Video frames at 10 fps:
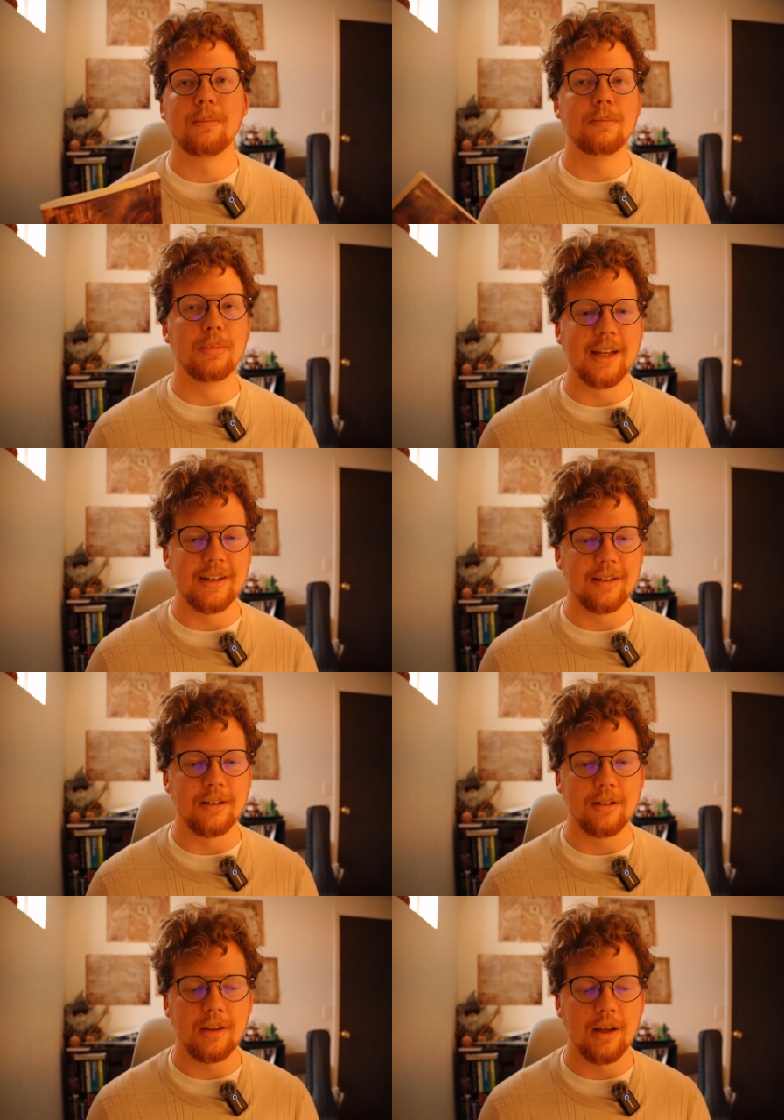
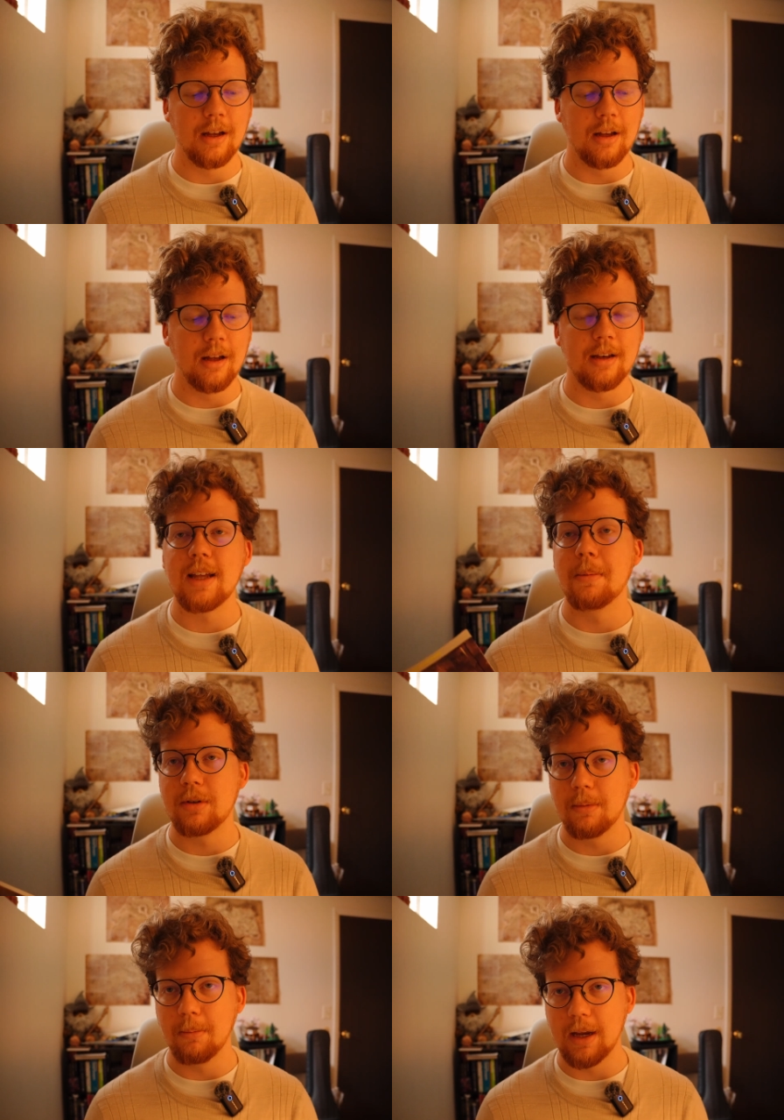blatant
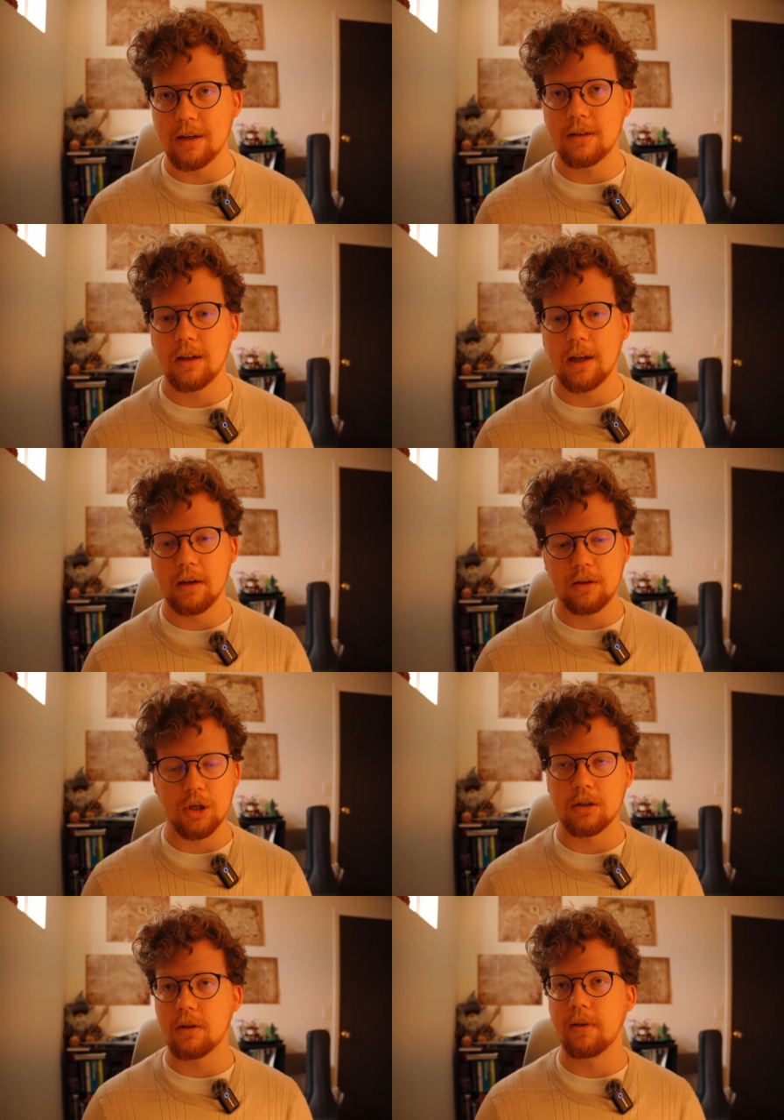attempts it makes at
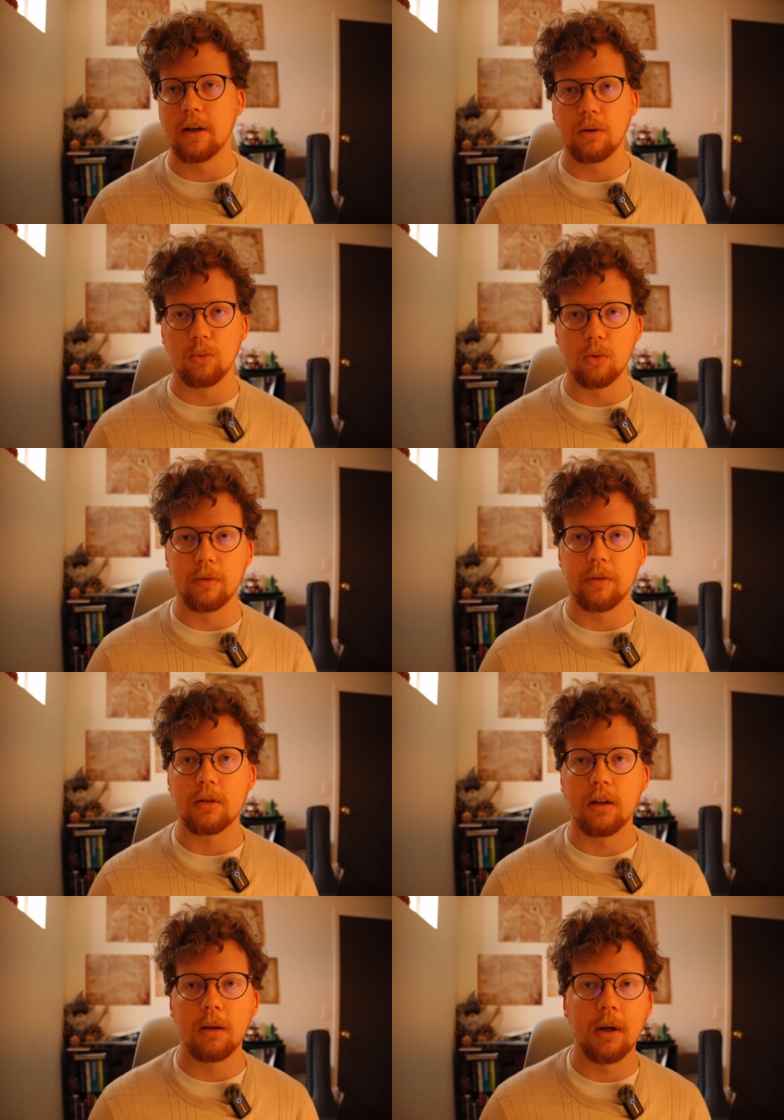justifying the rule of the
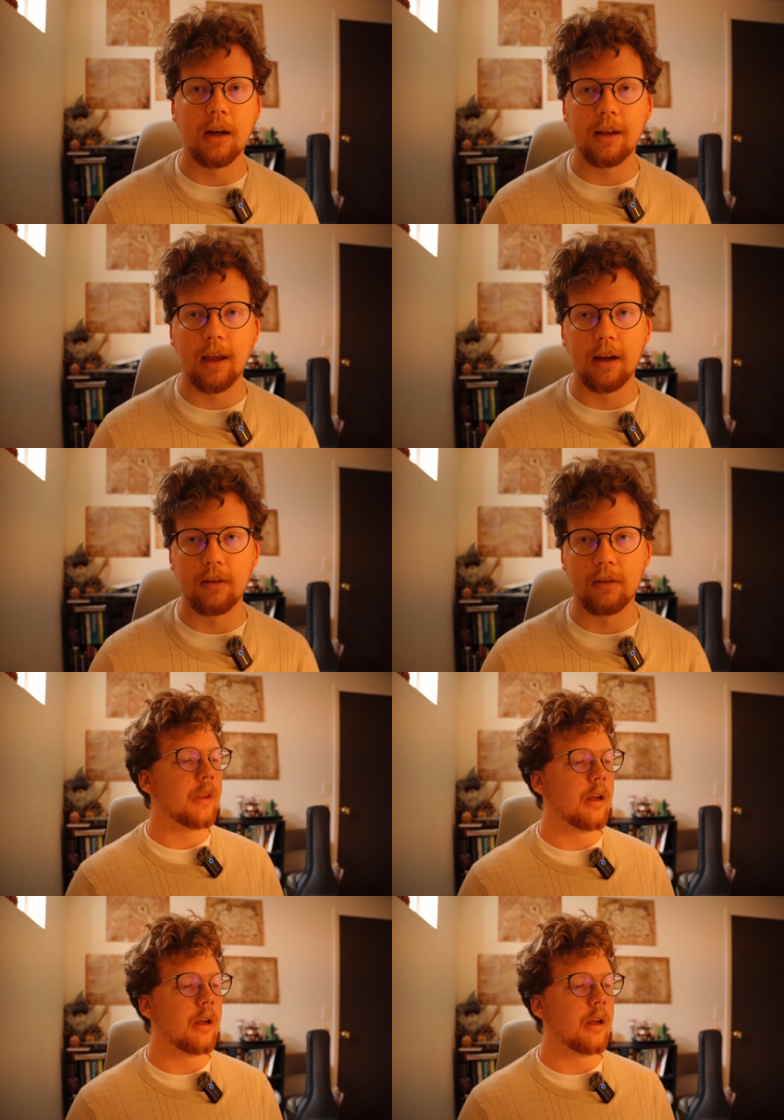Solomonic kings.